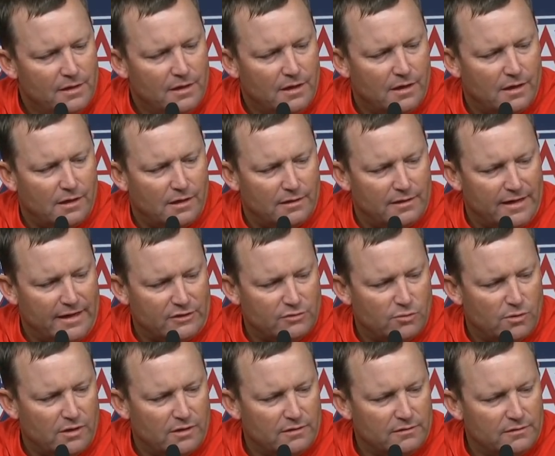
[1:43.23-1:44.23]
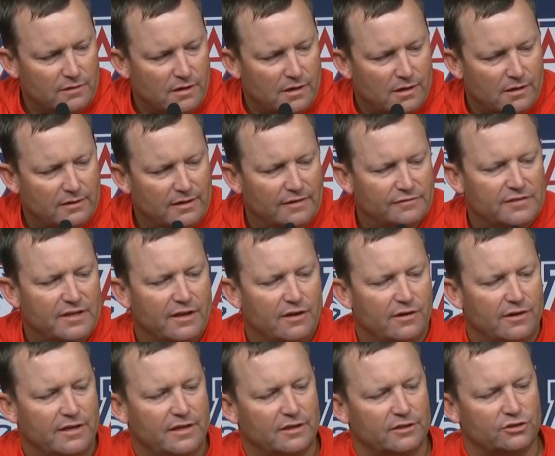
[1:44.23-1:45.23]
Uh, next one, uh,
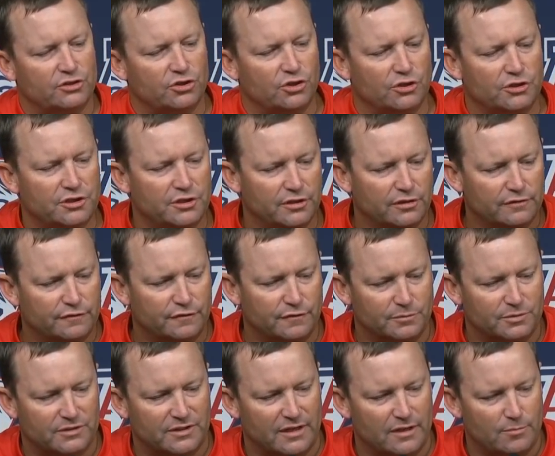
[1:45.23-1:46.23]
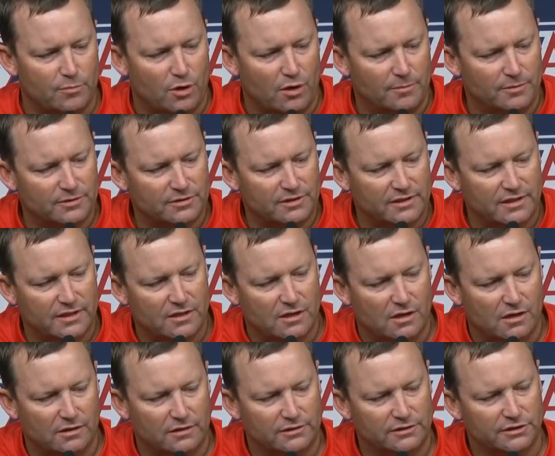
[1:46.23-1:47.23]
left-hander Ian Churchill from Santa Barbara City
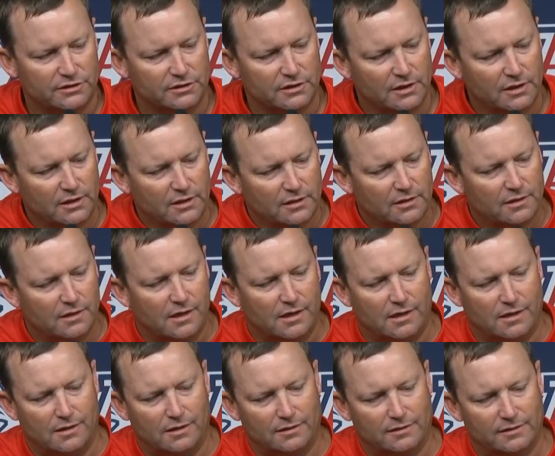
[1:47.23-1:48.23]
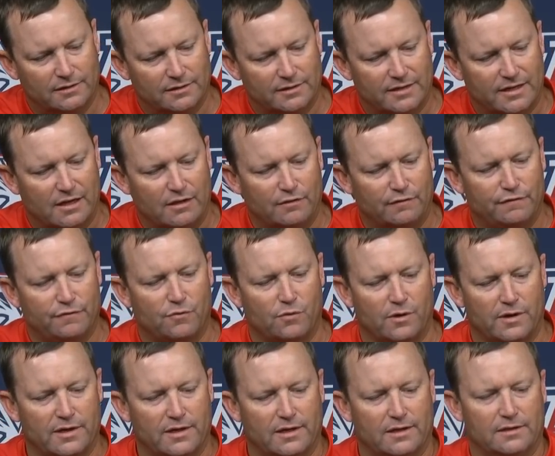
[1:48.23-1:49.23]
College uh, in
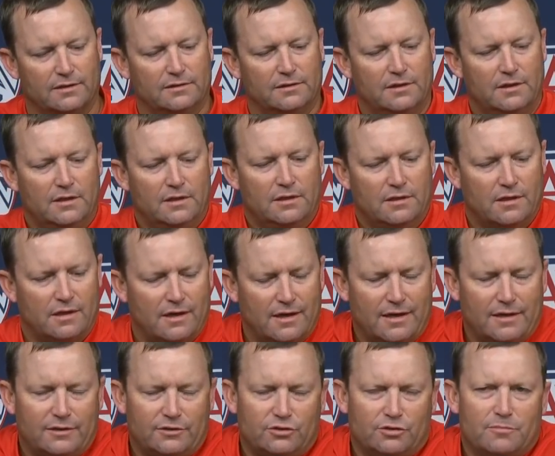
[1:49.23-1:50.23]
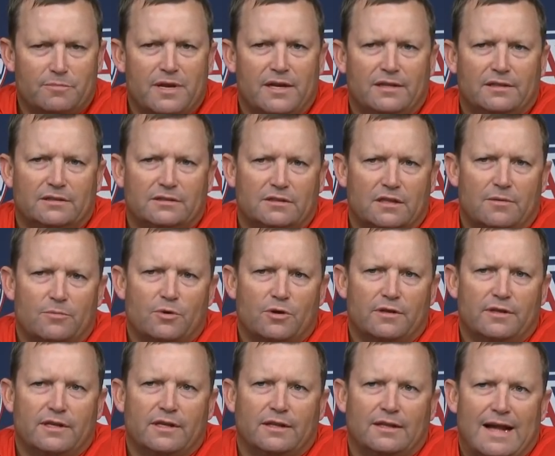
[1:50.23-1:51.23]
California. Uh, had a tremendous summer
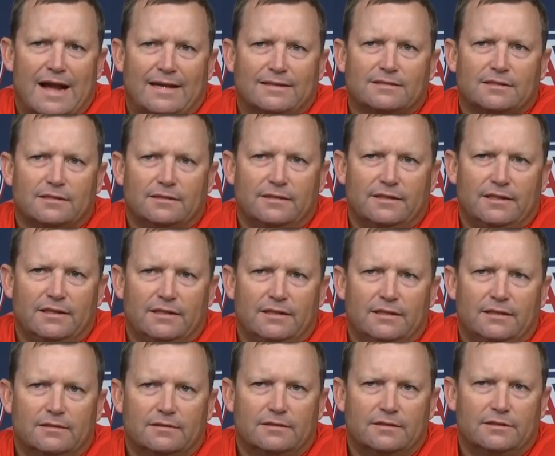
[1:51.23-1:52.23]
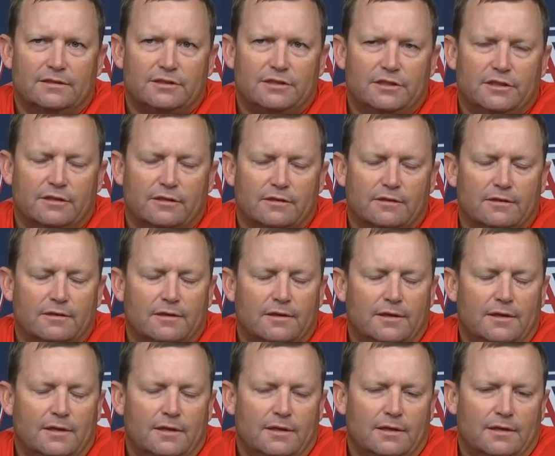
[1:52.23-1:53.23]
in the Alaska League this year.
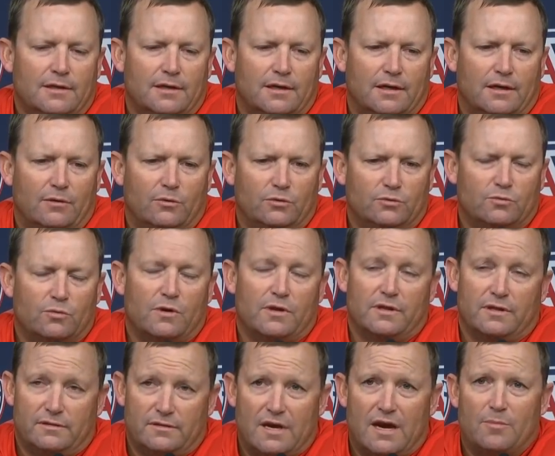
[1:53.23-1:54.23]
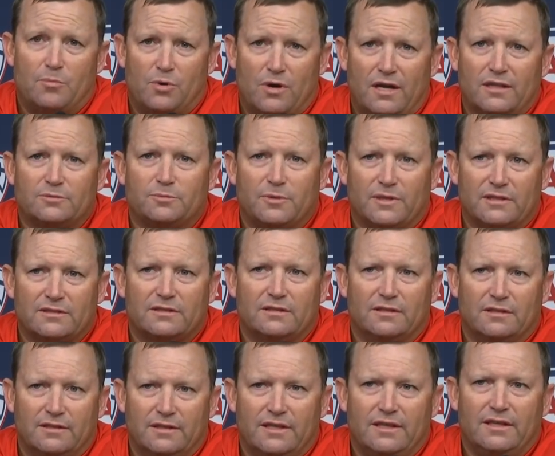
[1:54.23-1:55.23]
Uh, was one of the top prospects in
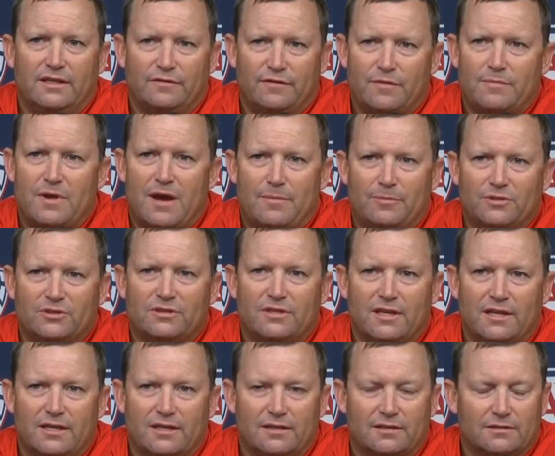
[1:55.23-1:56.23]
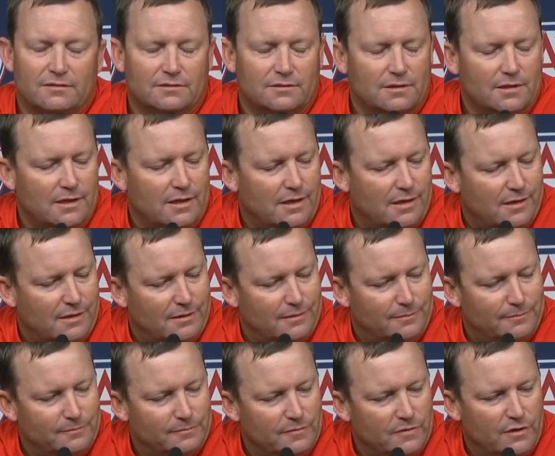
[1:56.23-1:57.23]
the league, if I'm not mistaken.
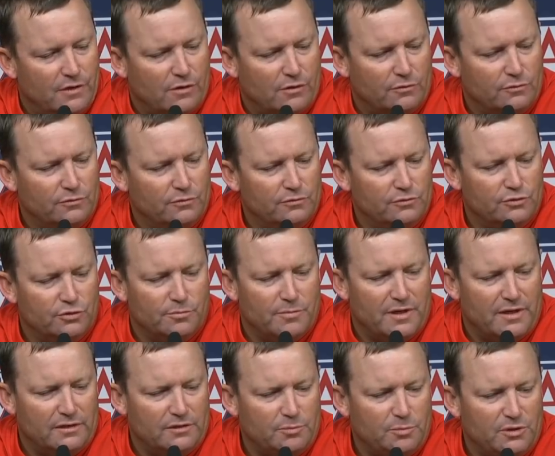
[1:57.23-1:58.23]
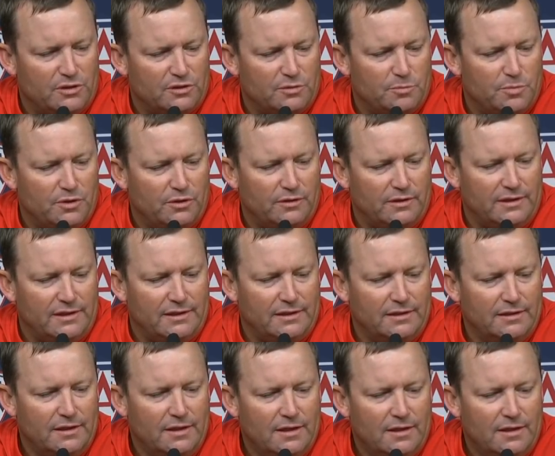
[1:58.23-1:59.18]
Um, you know, tremendous pitchability,